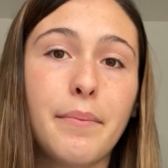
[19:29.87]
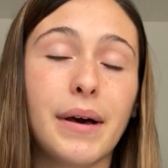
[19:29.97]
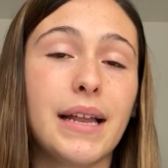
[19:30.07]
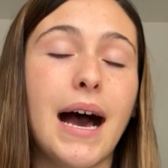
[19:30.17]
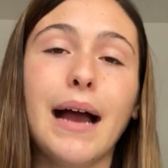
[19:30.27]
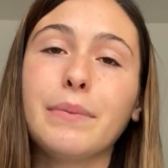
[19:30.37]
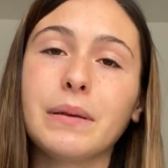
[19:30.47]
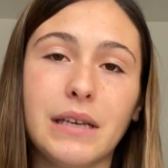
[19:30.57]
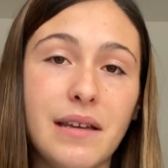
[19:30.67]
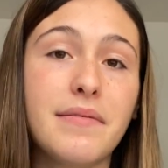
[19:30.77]
but I
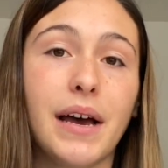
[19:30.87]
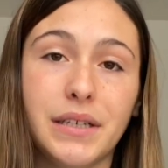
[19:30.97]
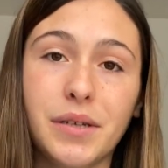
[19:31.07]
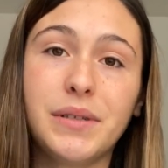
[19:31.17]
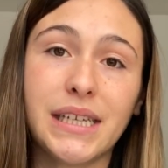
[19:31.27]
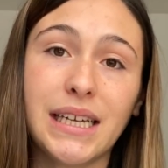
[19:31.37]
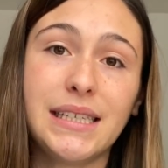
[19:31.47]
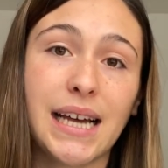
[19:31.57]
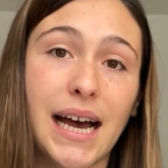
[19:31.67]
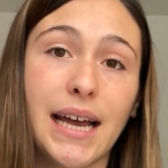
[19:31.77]
believe that you
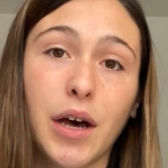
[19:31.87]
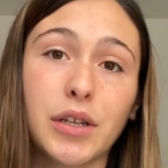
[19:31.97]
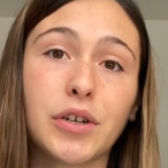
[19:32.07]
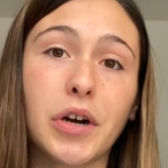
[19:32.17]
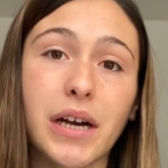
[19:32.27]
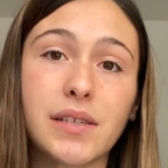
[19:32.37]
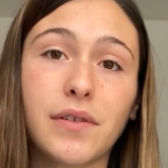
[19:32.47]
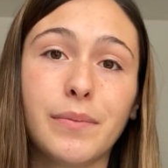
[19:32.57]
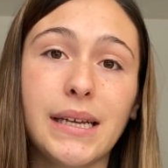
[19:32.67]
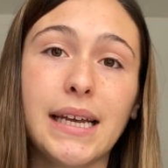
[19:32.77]
did die on the cross
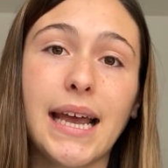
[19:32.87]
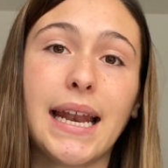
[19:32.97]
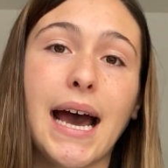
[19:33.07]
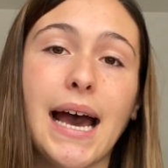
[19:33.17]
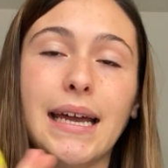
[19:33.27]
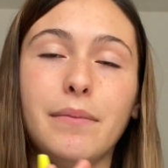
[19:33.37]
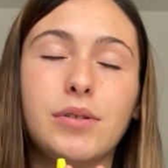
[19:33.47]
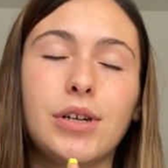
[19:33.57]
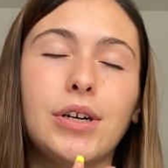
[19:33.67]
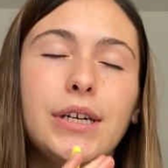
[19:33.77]
for me, and I am
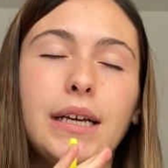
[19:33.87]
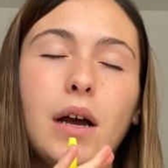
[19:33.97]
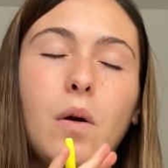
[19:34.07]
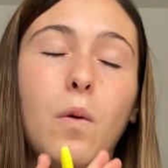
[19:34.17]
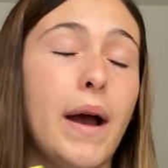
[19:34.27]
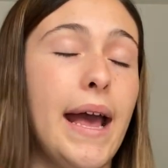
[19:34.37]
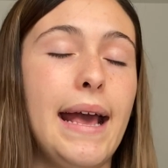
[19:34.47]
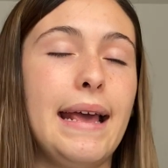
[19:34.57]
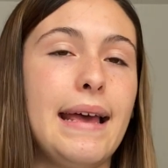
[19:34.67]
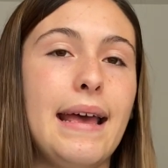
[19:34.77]
turning
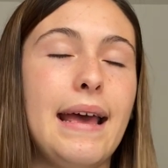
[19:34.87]
away.